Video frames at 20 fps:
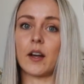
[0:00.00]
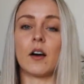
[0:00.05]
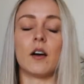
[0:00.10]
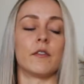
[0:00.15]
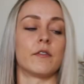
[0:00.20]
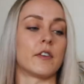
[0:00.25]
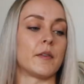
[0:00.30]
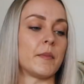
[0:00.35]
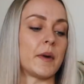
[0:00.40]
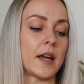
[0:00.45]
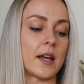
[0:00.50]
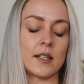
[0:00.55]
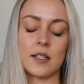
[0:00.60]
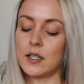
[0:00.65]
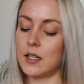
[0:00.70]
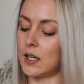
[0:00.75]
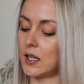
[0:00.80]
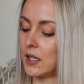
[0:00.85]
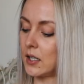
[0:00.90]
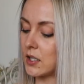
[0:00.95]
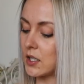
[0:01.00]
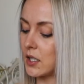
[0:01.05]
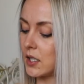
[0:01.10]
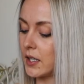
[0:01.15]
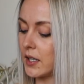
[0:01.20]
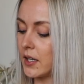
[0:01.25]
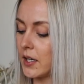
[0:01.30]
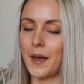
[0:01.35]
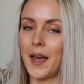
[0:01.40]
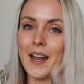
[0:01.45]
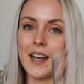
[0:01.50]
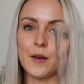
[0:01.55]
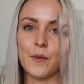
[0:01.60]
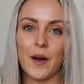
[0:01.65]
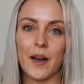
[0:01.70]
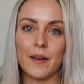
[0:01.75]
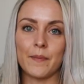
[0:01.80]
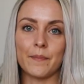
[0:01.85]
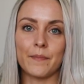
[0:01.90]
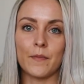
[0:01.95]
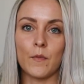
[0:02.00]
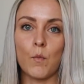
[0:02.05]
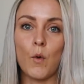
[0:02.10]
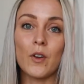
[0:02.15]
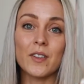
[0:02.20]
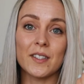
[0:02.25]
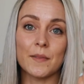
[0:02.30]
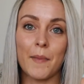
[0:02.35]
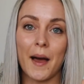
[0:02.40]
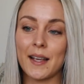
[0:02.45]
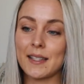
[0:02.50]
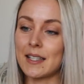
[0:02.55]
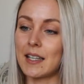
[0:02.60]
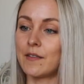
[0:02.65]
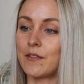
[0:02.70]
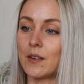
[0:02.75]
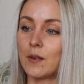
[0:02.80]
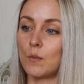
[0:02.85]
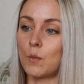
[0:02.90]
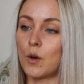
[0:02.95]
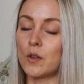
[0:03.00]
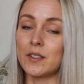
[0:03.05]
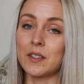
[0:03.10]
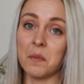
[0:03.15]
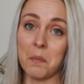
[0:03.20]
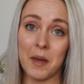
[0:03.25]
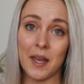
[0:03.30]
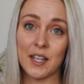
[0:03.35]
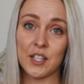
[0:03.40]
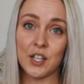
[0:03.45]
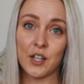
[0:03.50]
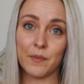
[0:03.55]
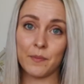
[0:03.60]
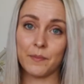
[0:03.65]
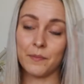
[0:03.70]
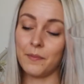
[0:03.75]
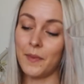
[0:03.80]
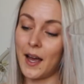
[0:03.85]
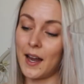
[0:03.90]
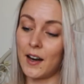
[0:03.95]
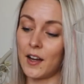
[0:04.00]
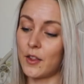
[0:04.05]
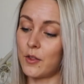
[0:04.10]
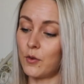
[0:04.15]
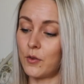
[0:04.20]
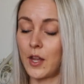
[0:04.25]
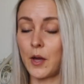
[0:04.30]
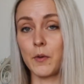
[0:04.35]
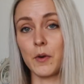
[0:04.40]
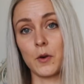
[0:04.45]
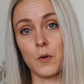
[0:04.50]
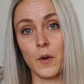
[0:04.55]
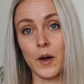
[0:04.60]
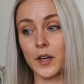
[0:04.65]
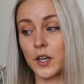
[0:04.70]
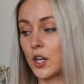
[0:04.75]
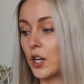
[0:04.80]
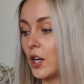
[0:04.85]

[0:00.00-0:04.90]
can't fit my head in it actually. But anyway, one's massive and one's medium and I thought they were quite